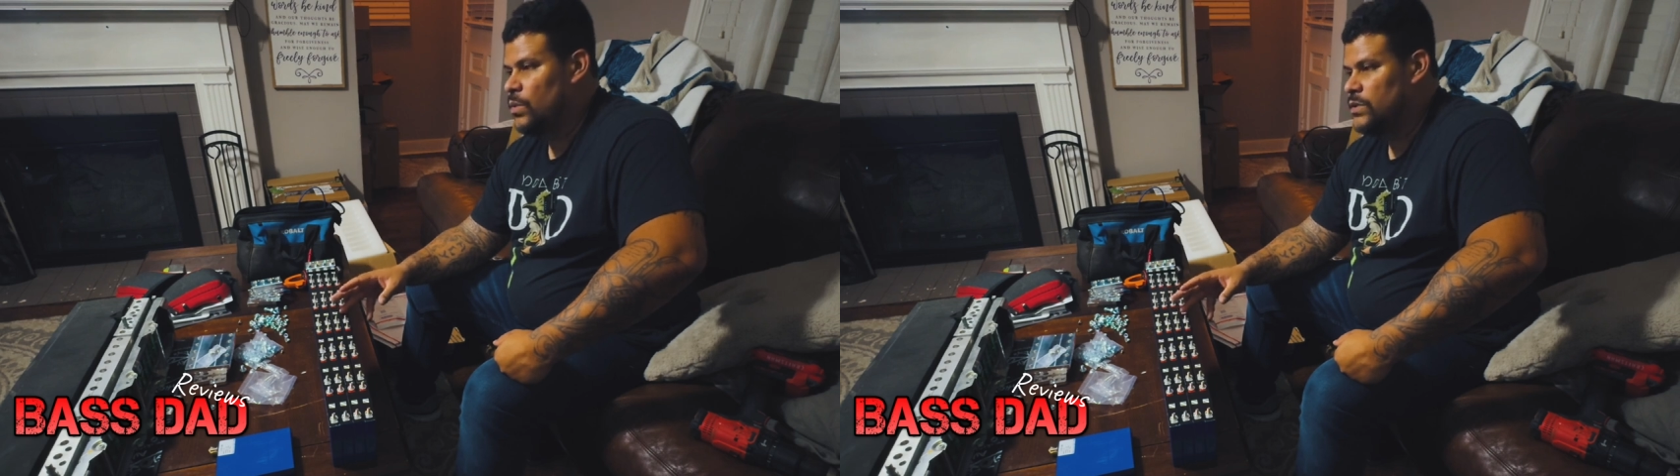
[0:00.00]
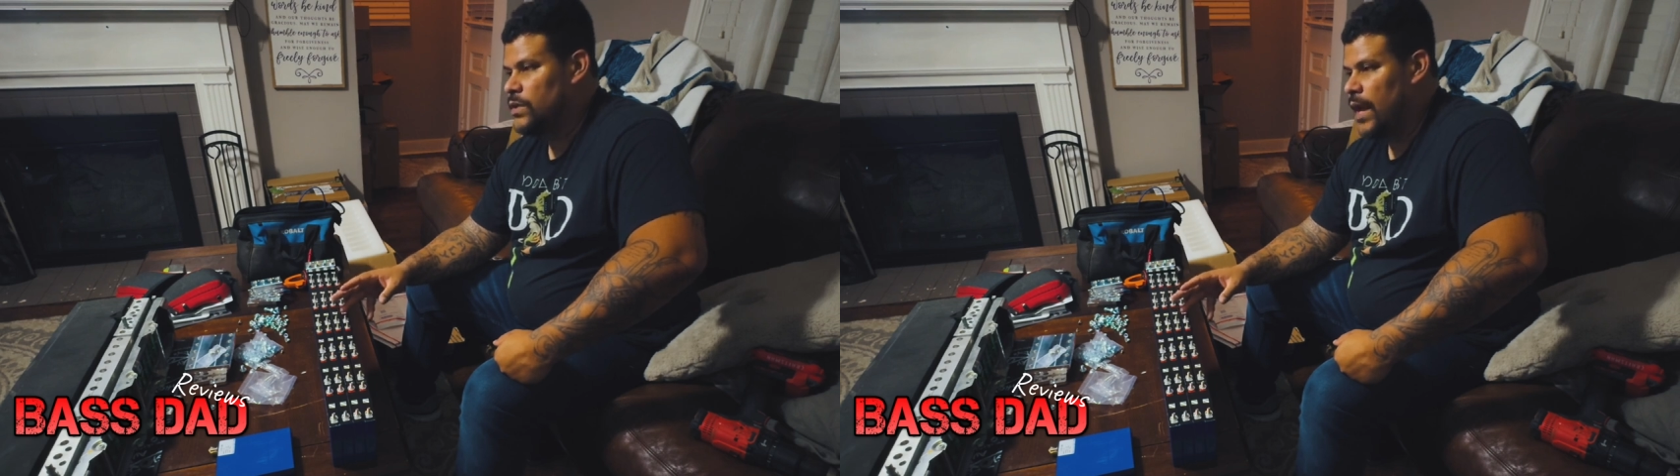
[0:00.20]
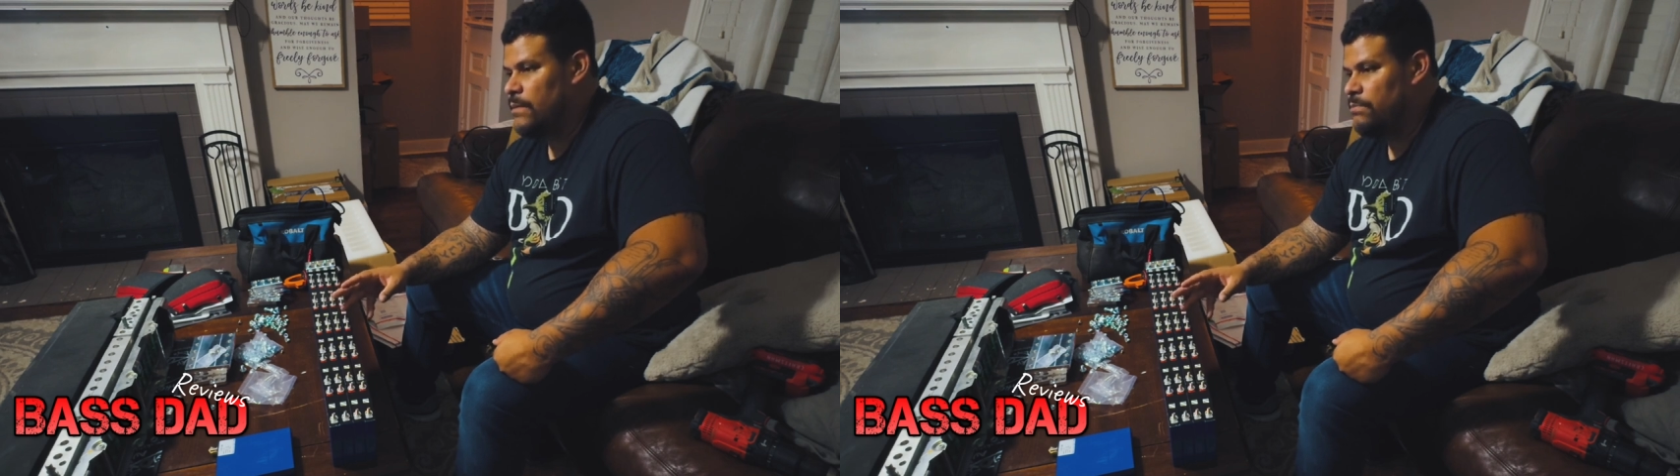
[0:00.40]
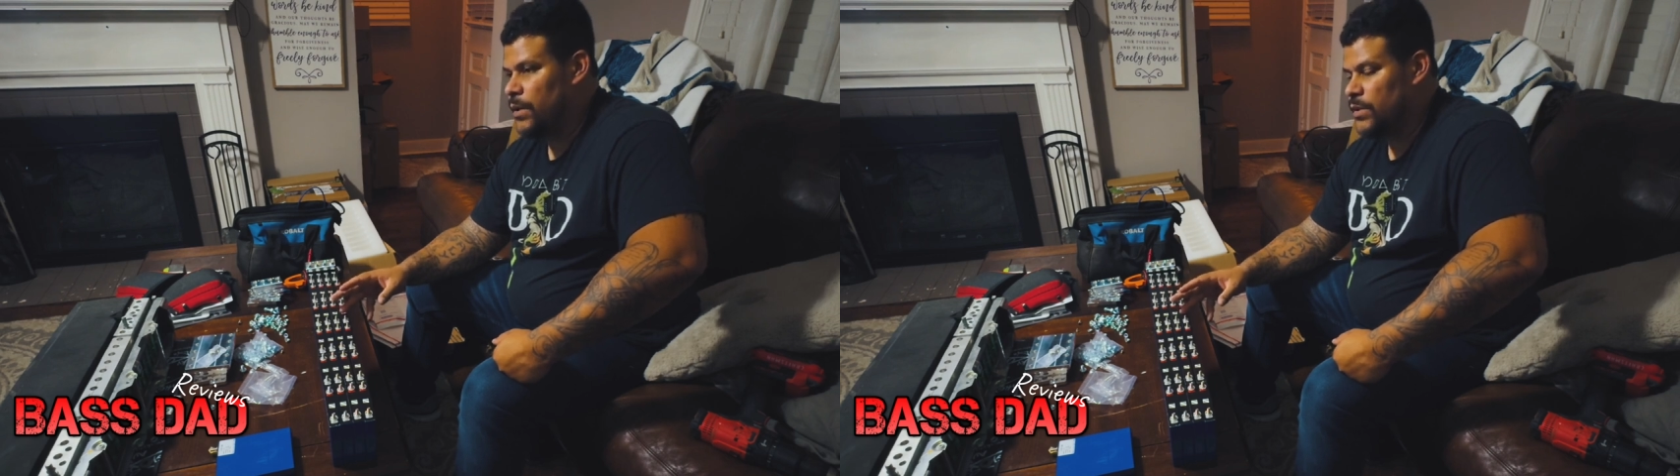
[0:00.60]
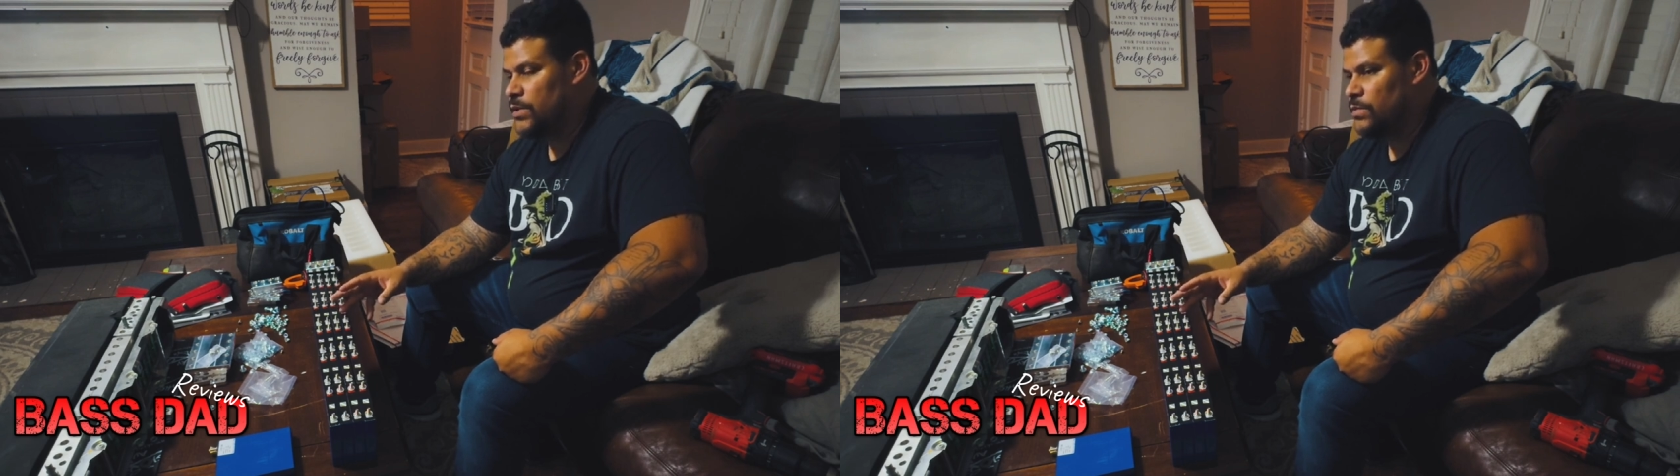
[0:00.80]
was a
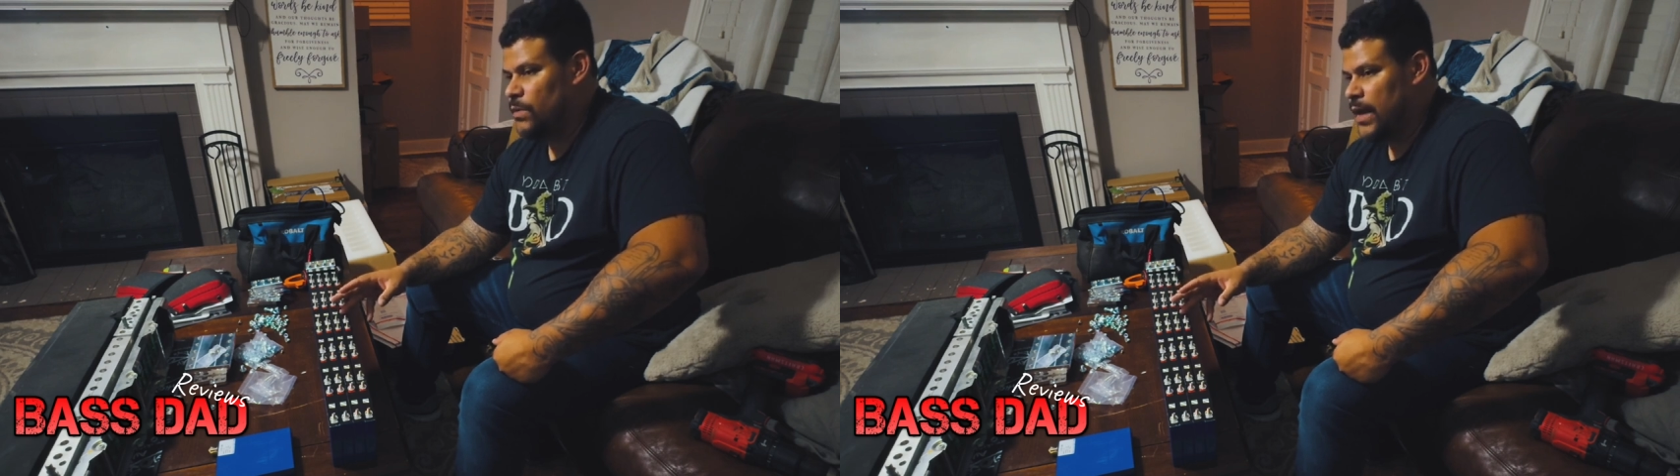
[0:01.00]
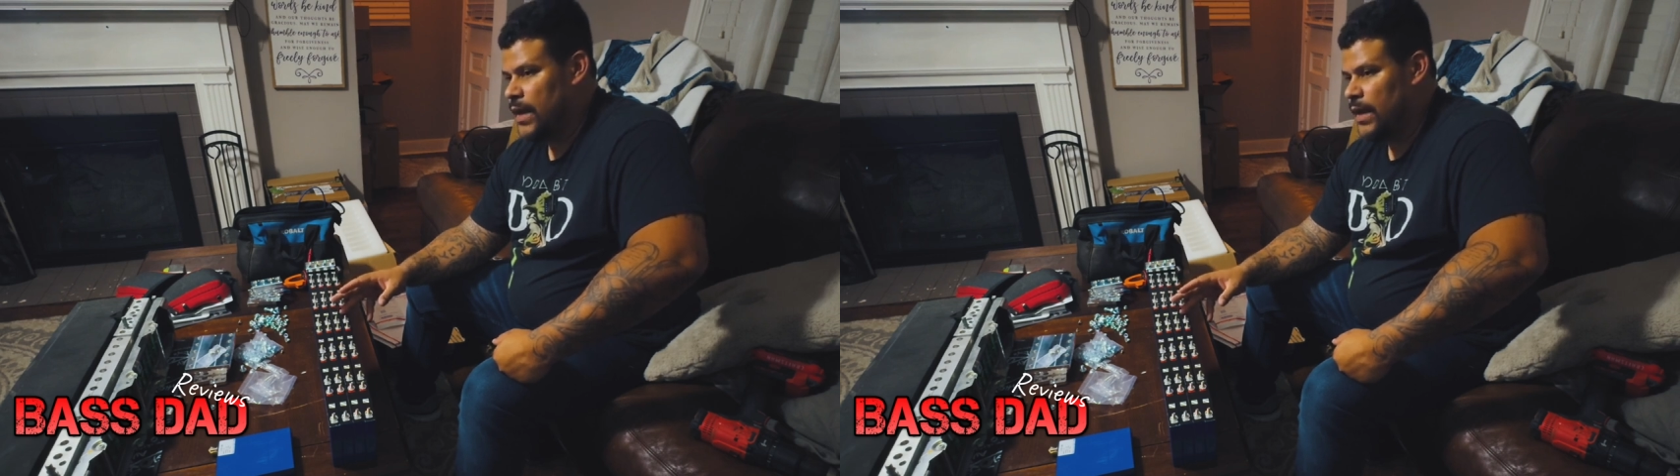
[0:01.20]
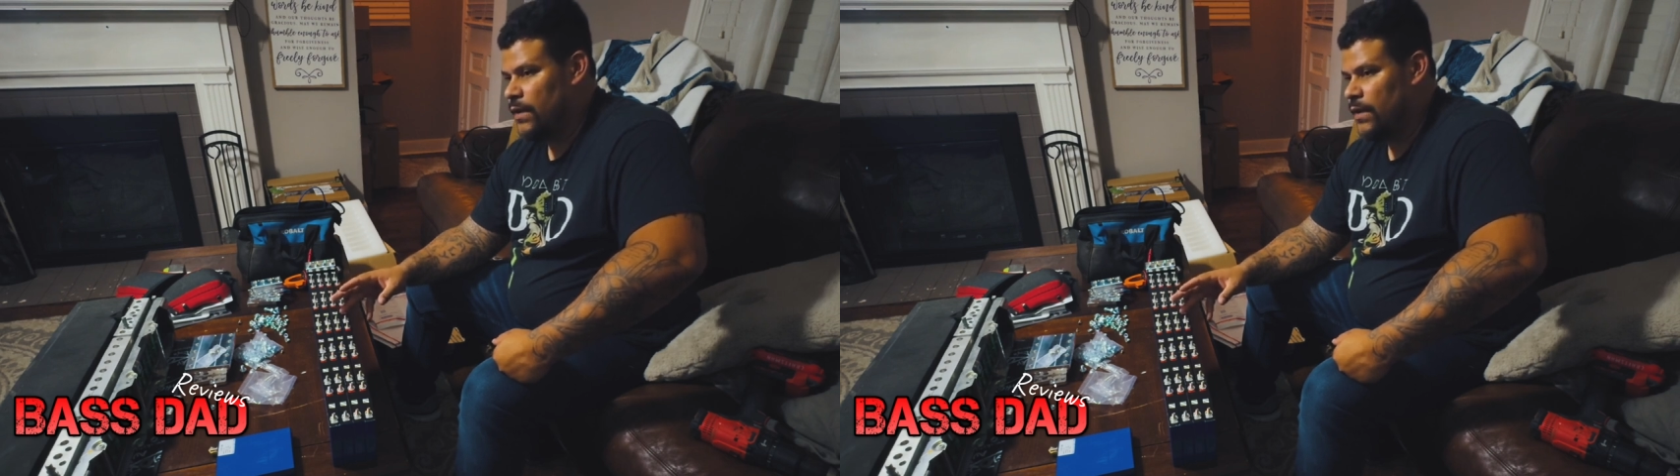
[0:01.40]
burst rating,